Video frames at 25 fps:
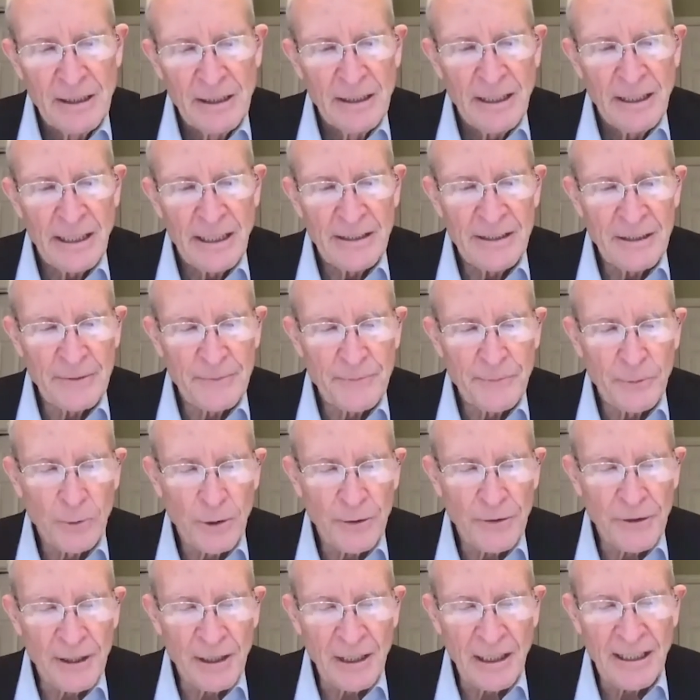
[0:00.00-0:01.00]
And then fourth
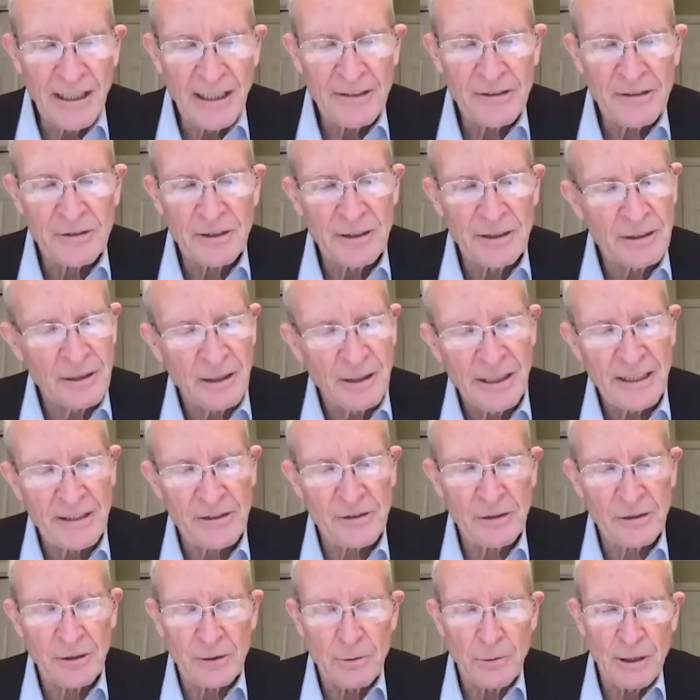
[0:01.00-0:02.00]
and last,
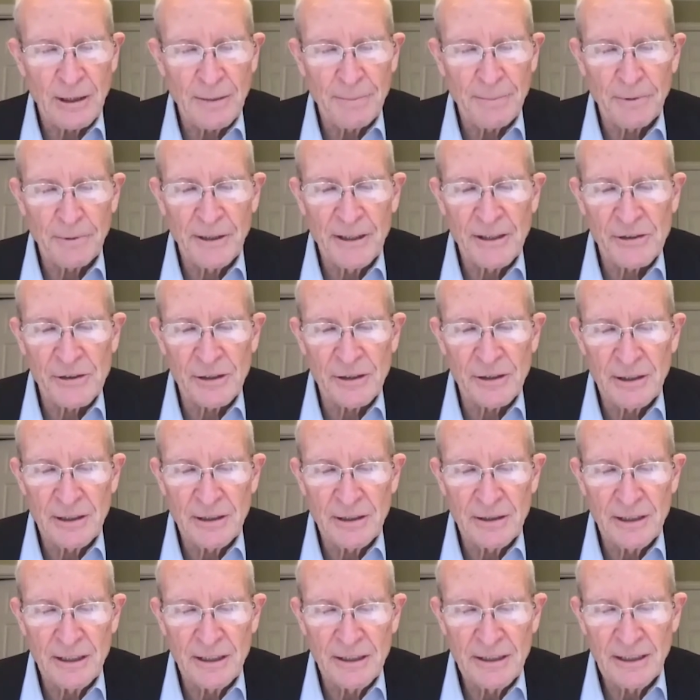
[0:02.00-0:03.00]
international cooperation. In,
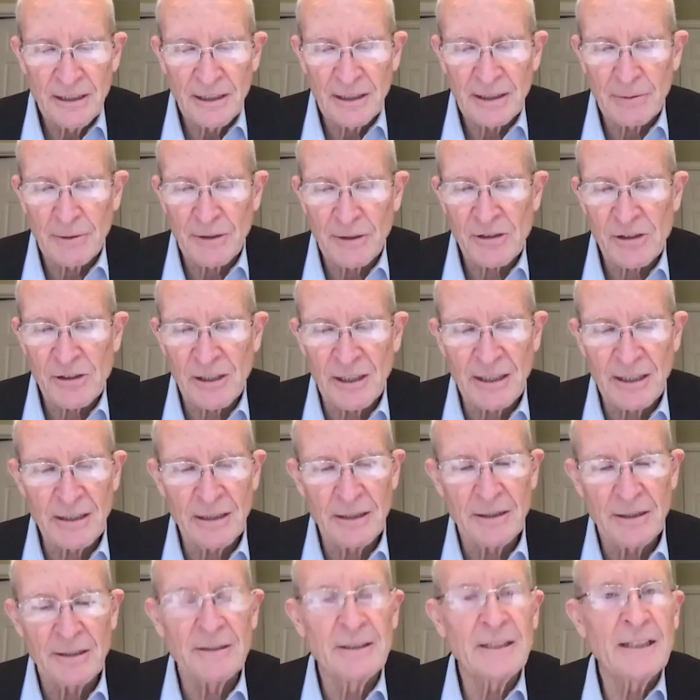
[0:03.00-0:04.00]
in dealing with China,
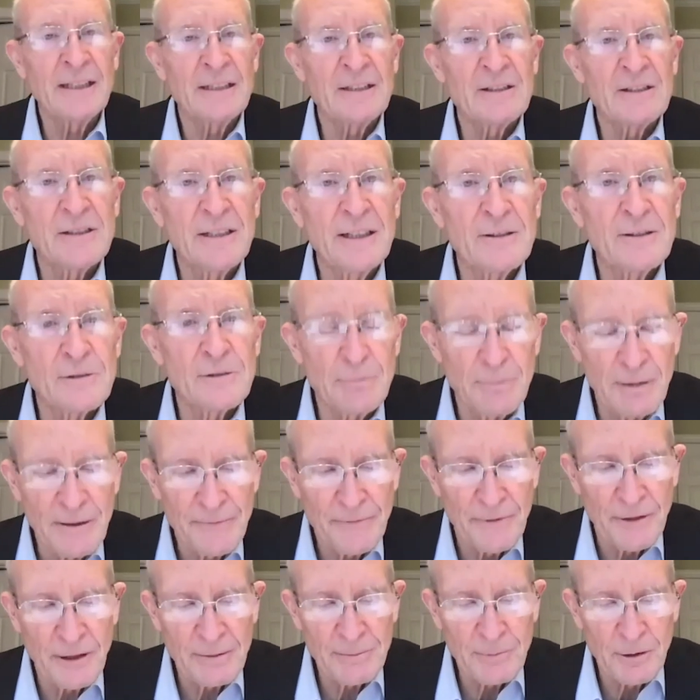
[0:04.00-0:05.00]
the United States would be
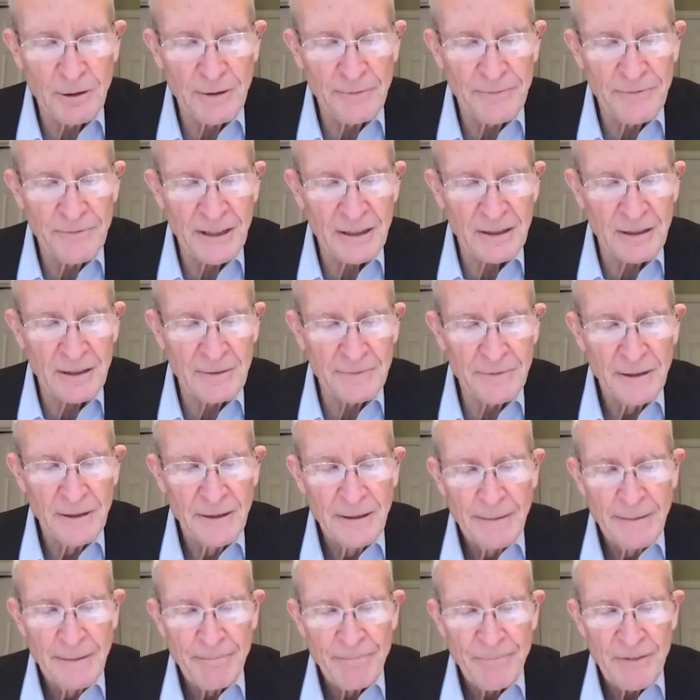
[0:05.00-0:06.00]
far more effective
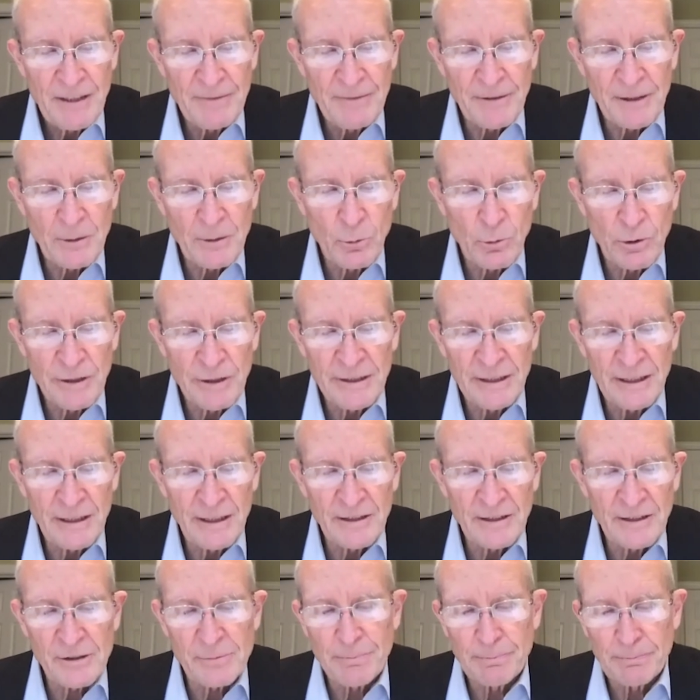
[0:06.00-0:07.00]
if it coordinated
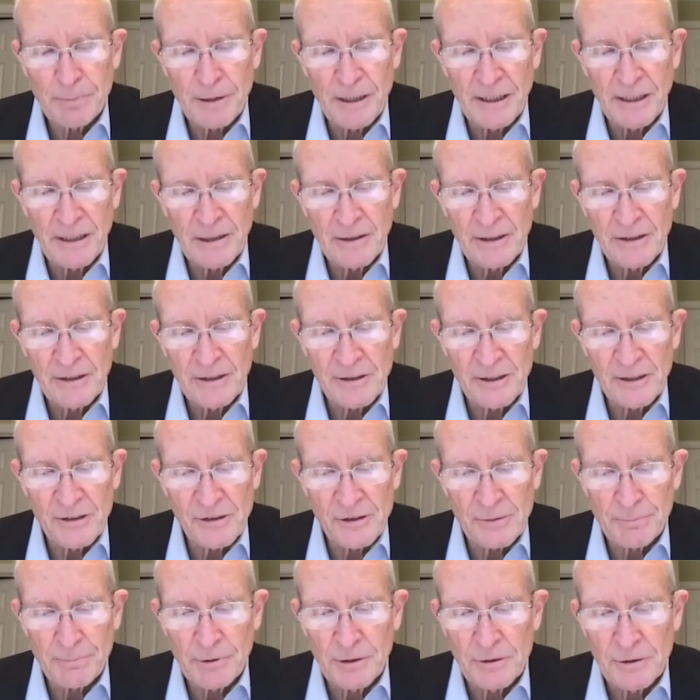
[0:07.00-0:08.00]
its priorities and its
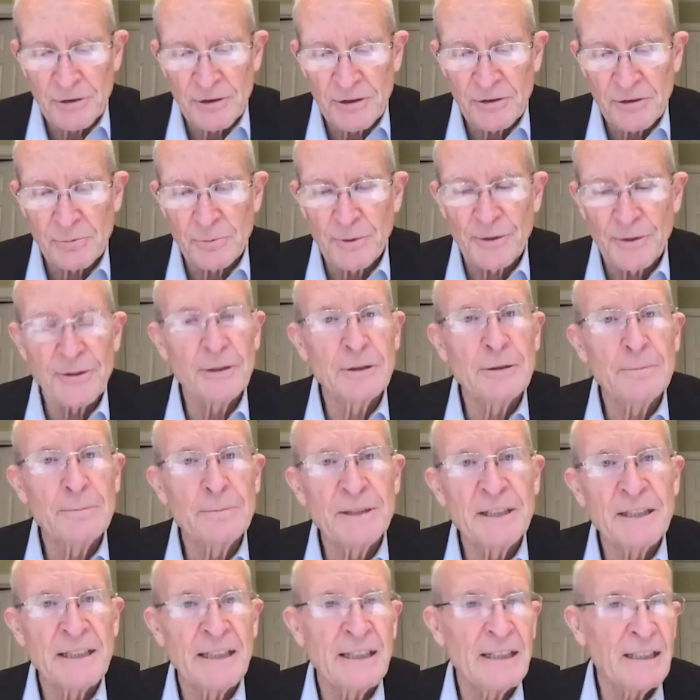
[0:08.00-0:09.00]
approaches with
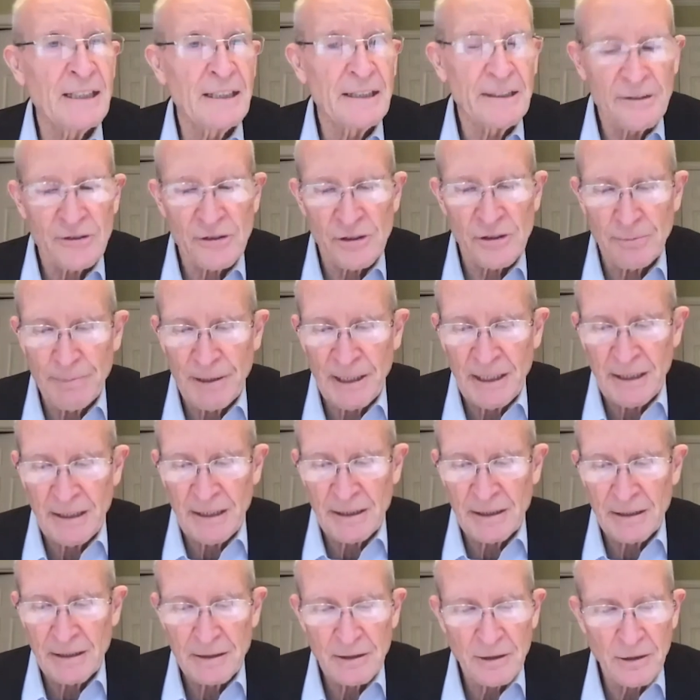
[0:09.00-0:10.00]
European allies,
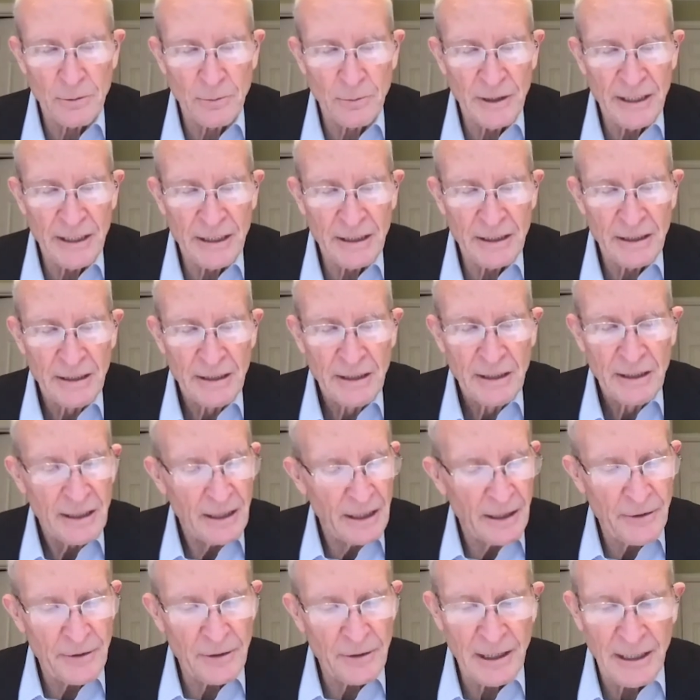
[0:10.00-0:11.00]
Japan, Korea,
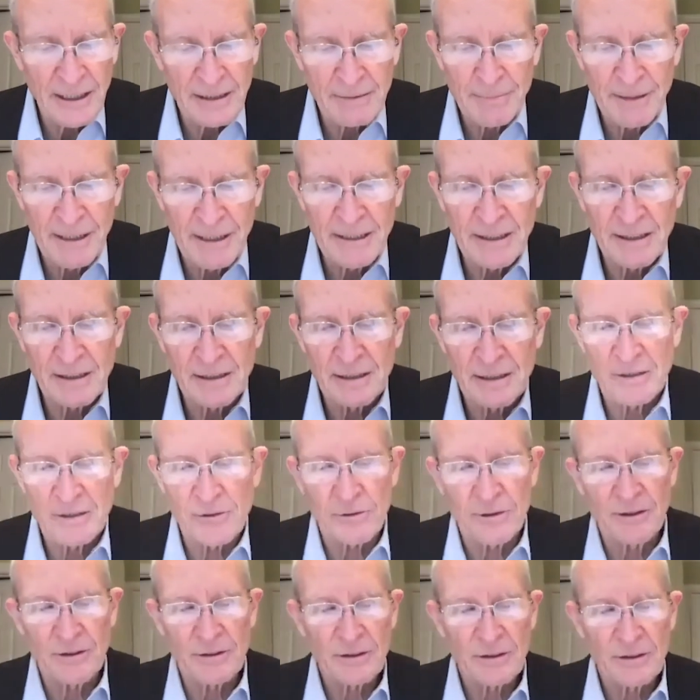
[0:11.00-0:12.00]
other like-minded
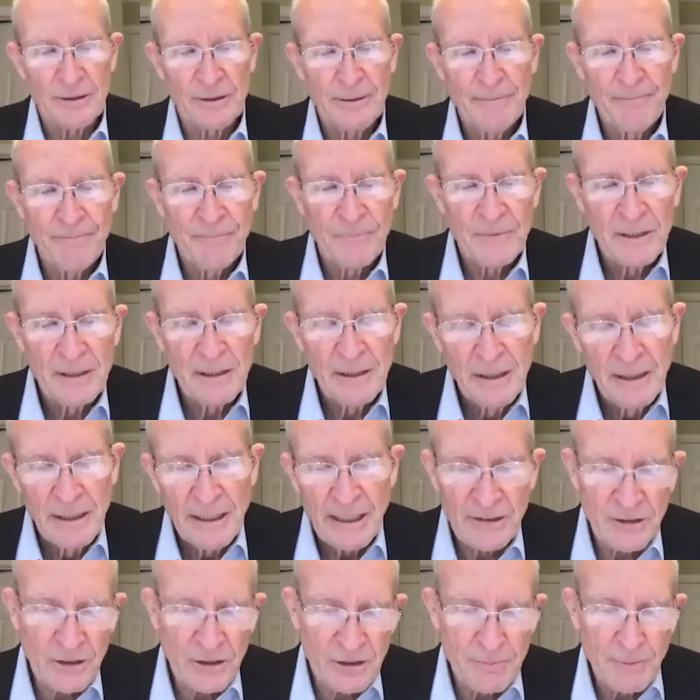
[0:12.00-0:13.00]
countries.
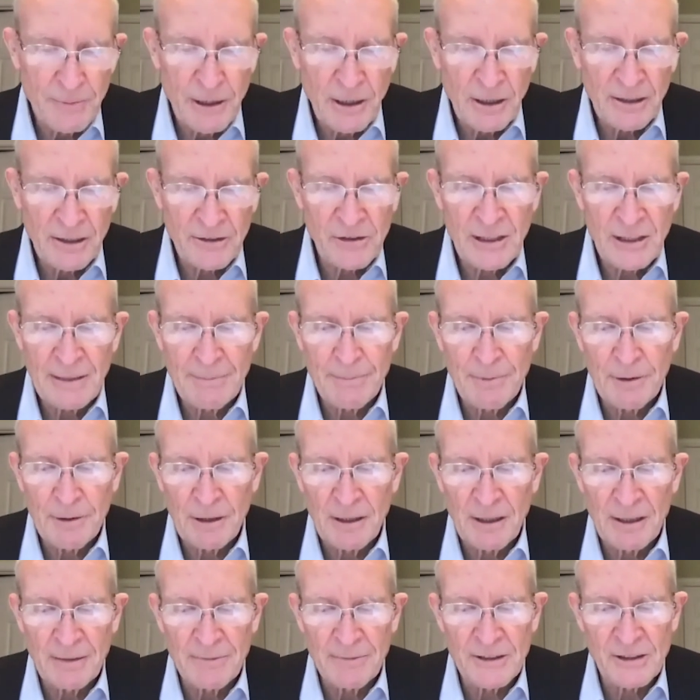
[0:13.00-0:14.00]
As a small example,
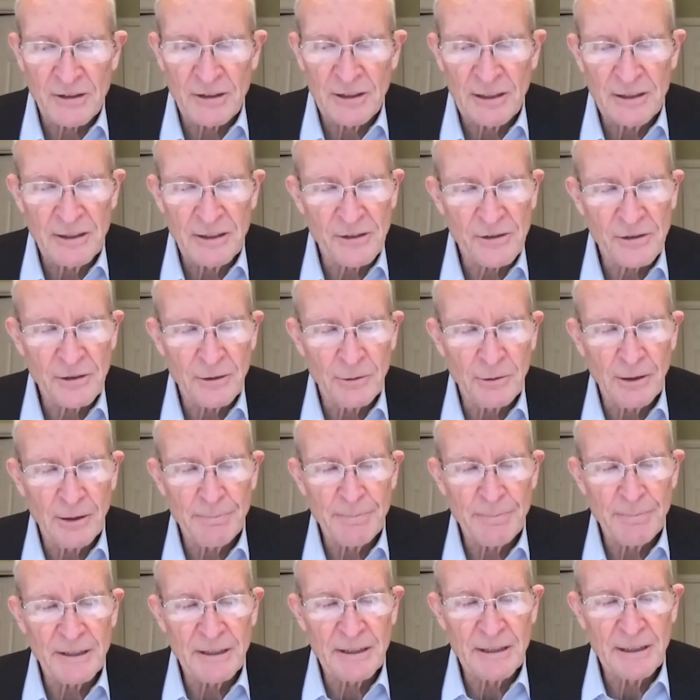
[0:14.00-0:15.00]
all of us need to show up at
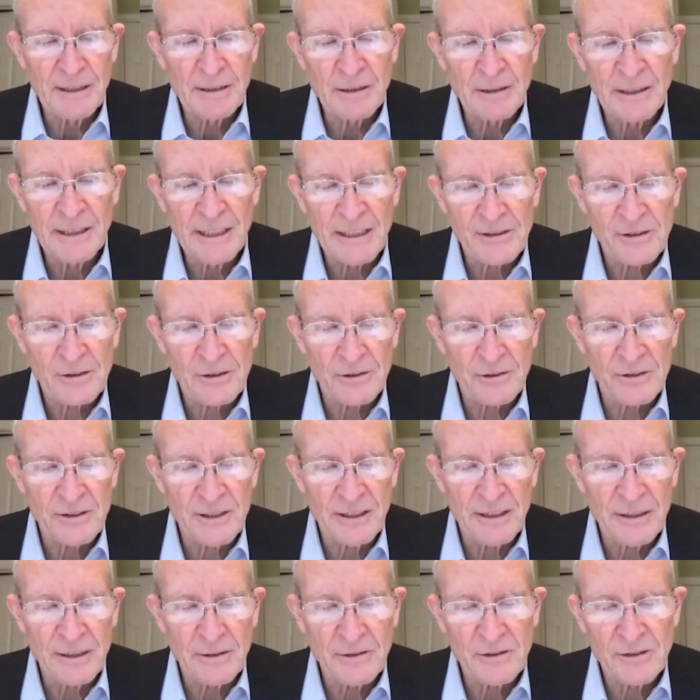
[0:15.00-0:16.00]
the international
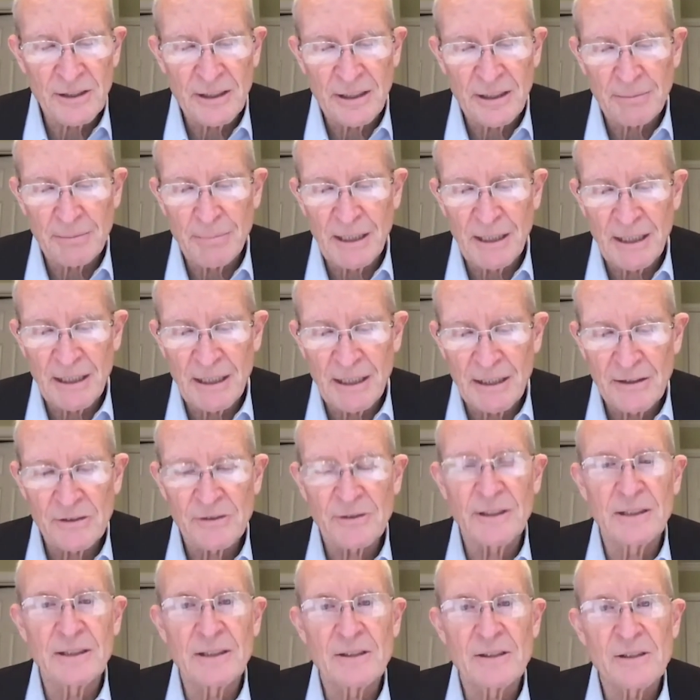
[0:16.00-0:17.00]
standard setting bodies
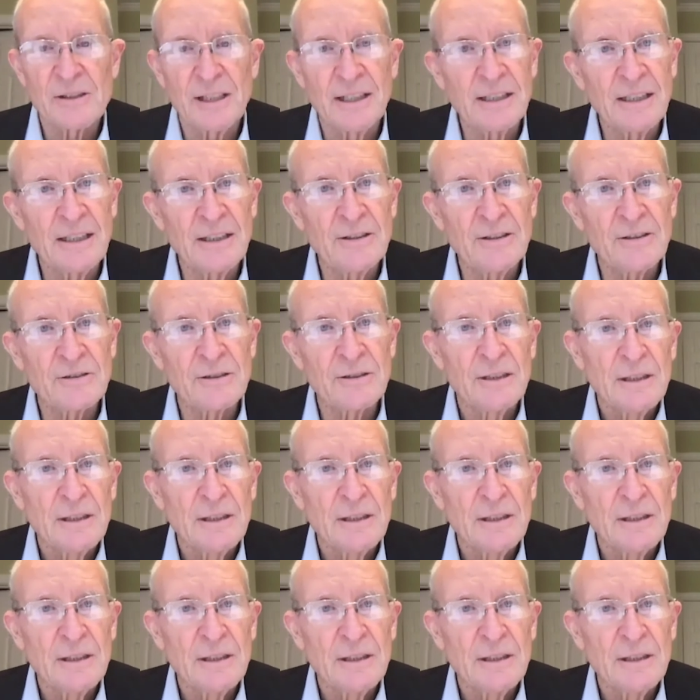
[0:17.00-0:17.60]
that the Chinese